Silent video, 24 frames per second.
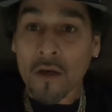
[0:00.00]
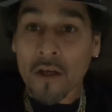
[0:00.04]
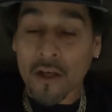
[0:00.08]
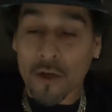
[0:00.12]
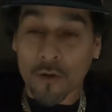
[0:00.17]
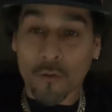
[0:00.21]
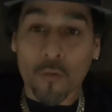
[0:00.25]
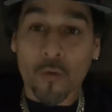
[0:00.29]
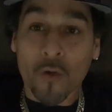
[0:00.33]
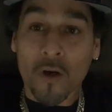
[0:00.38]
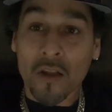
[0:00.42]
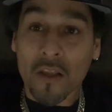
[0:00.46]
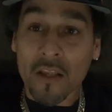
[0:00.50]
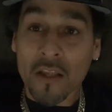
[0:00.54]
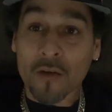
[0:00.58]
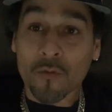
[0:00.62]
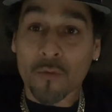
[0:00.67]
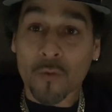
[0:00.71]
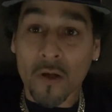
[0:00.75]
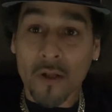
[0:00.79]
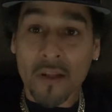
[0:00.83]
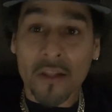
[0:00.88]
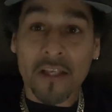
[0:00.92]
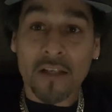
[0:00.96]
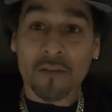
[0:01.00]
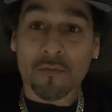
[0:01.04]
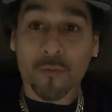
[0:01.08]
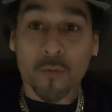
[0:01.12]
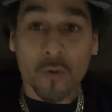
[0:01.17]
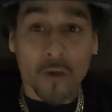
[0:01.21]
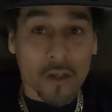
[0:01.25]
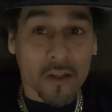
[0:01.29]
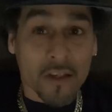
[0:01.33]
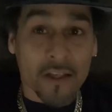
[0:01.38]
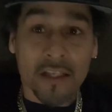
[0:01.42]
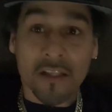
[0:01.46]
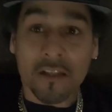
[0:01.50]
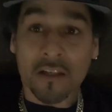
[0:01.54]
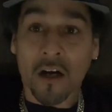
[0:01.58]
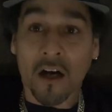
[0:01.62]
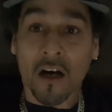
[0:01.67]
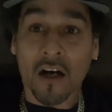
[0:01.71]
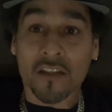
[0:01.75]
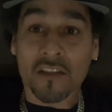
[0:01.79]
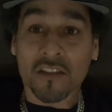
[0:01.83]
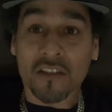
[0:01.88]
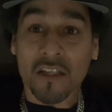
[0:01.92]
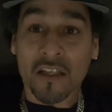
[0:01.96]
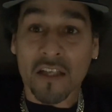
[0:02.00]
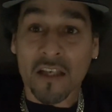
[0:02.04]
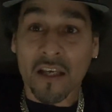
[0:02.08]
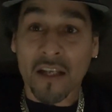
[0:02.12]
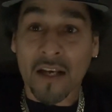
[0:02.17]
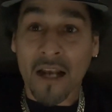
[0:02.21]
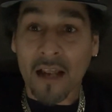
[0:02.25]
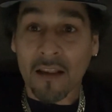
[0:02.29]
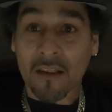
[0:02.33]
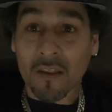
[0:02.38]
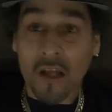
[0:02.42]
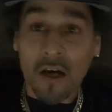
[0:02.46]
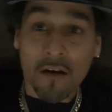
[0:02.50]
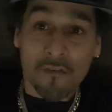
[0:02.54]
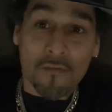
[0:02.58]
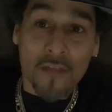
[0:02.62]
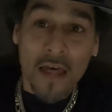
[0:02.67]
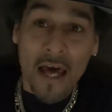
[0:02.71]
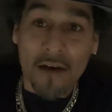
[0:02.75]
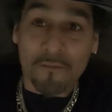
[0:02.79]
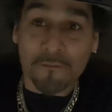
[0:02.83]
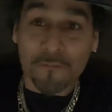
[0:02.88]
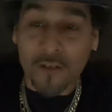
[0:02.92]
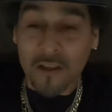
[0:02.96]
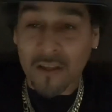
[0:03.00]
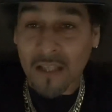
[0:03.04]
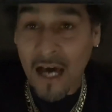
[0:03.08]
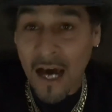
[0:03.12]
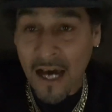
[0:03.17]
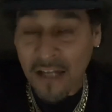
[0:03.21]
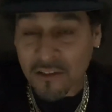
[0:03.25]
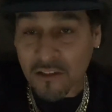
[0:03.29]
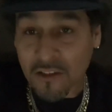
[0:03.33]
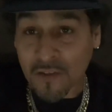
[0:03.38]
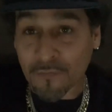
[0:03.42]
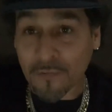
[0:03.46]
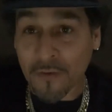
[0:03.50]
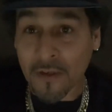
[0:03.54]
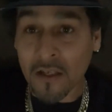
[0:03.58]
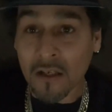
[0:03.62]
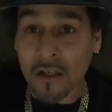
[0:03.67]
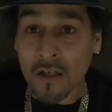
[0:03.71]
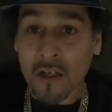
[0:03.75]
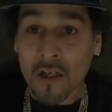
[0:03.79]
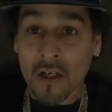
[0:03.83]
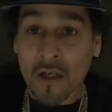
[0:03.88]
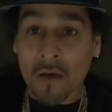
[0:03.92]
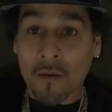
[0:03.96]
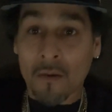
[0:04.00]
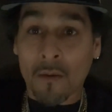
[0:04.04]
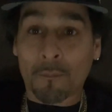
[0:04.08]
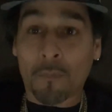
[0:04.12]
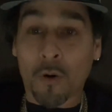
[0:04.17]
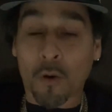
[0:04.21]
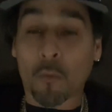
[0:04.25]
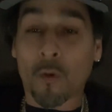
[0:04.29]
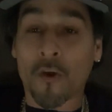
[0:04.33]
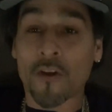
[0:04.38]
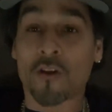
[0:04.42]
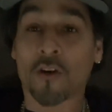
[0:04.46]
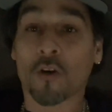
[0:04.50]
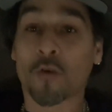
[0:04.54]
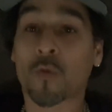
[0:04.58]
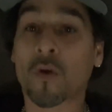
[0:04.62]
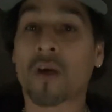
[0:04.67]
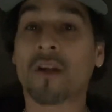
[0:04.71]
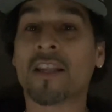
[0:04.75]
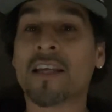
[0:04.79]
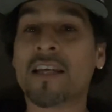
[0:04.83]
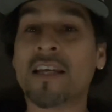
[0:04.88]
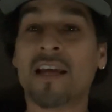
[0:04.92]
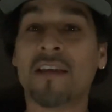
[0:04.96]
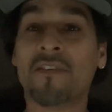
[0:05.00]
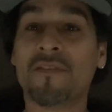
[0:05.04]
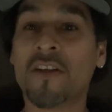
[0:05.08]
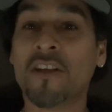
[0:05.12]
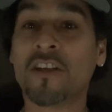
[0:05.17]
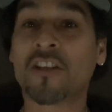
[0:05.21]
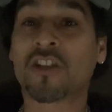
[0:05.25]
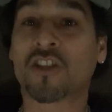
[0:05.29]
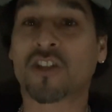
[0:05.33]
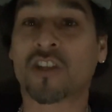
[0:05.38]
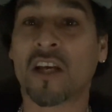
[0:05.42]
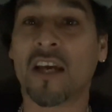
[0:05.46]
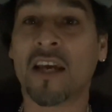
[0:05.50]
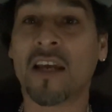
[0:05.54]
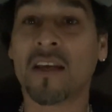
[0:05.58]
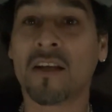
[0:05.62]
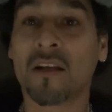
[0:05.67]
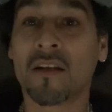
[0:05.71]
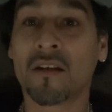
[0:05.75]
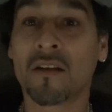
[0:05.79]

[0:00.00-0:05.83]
It really, really, really does, and I love that philosophy, but when you're really in this shit,